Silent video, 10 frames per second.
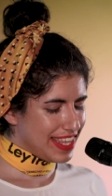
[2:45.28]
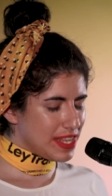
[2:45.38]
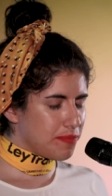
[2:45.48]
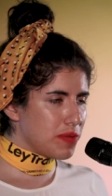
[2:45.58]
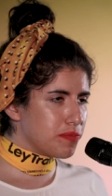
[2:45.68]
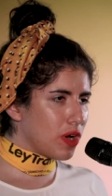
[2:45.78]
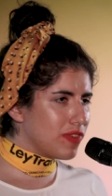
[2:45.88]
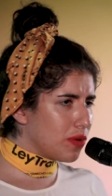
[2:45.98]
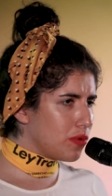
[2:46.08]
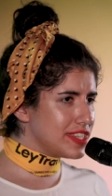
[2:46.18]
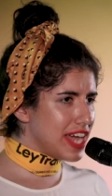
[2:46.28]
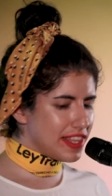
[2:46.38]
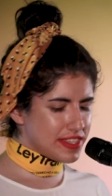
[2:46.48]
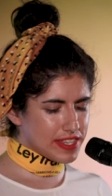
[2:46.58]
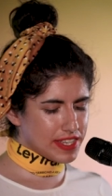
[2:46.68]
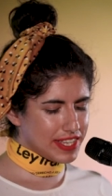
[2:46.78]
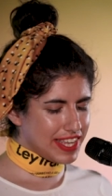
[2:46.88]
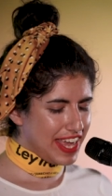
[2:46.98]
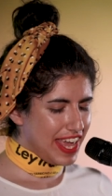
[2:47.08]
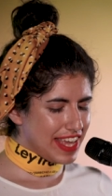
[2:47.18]
The main problem with that
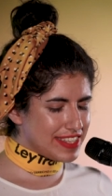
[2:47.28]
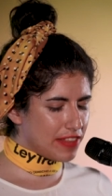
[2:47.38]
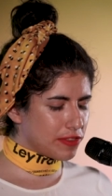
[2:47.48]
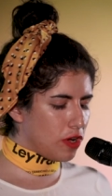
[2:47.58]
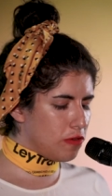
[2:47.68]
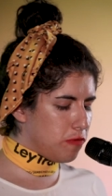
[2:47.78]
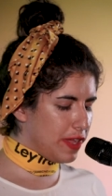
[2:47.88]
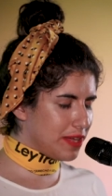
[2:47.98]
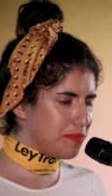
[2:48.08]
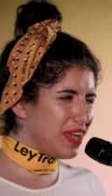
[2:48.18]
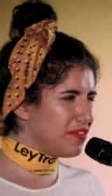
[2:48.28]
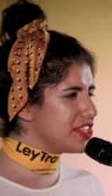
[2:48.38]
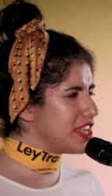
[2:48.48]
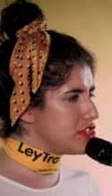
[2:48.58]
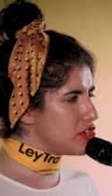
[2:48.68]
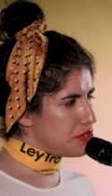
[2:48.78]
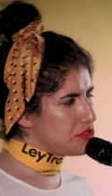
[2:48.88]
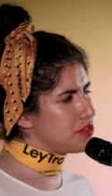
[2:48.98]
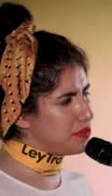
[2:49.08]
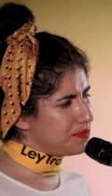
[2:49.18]
is that conflict may be
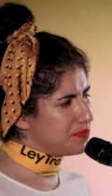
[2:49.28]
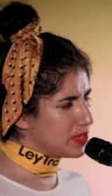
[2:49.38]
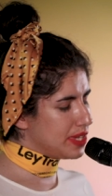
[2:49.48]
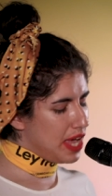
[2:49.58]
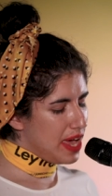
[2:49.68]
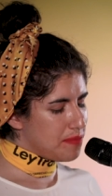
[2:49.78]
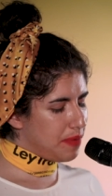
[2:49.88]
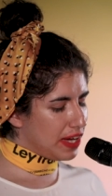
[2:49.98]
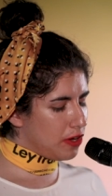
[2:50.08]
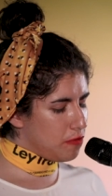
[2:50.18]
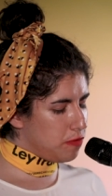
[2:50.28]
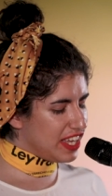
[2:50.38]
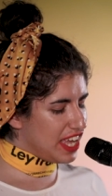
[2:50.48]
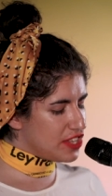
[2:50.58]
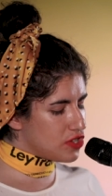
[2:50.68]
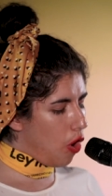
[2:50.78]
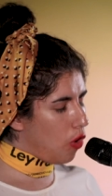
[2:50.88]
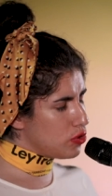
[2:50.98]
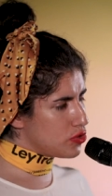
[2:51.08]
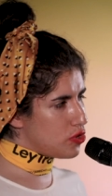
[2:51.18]
dangerous, but conflict is
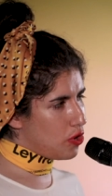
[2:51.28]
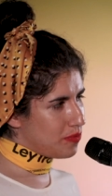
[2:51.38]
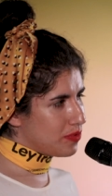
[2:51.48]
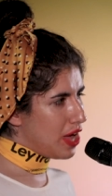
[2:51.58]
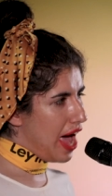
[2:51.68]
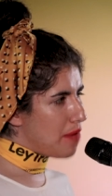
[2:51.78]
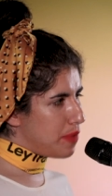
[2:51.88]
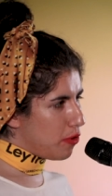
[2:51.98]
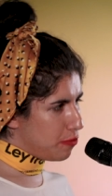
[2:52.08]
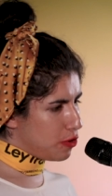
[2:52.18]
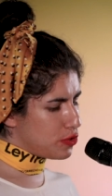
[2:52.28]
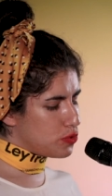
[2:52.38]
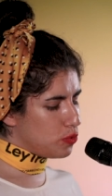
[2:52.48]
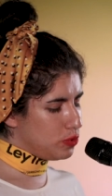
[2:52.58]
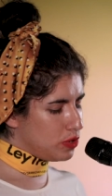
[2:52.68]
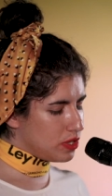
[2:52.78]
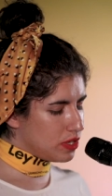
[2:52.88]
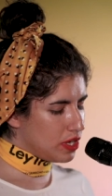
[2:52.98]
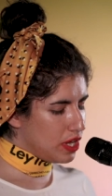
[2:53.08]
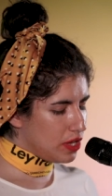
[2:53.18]
also a powerful tool
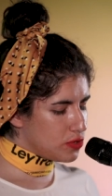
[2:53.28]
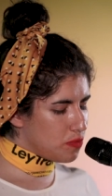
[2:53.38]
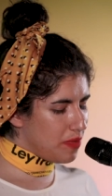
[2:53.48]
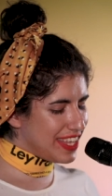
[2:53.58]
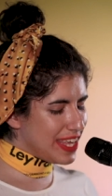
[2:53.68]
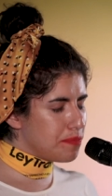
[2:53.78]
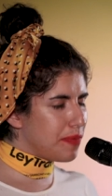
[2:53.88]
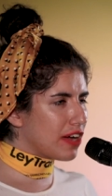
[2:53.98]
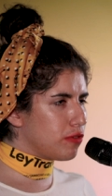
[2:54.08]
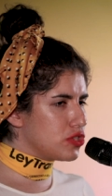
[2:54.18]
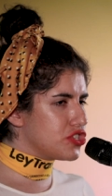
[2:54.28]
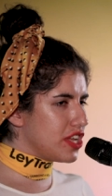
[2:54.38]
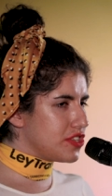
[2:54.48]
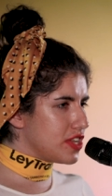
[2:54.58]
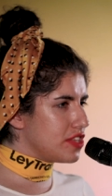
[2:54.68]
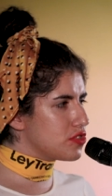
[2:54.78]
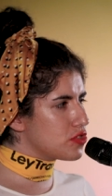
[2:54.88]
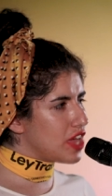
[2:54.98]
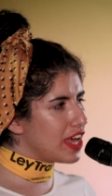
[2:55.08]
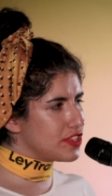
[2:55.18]
to make impactful change in
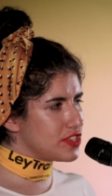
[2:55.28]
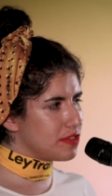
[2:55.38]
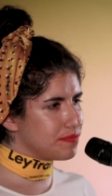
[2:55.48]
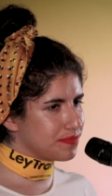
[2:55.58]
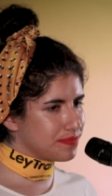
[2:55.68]
society.